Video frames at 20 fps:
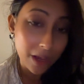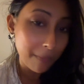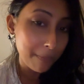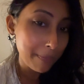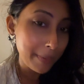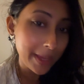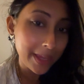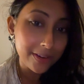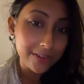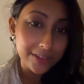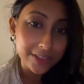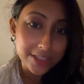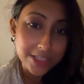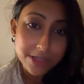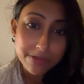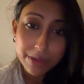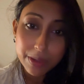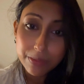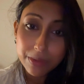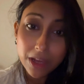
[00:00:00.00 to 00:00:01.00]

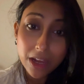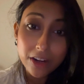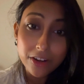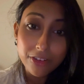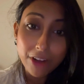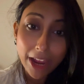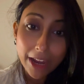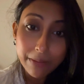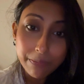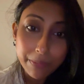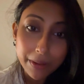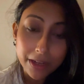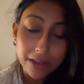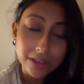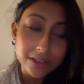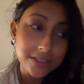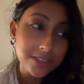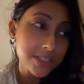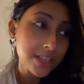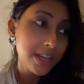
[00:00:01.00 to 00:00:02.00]
parents, maybe our
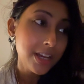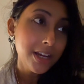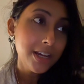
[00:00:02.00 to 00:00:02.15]
grandparents,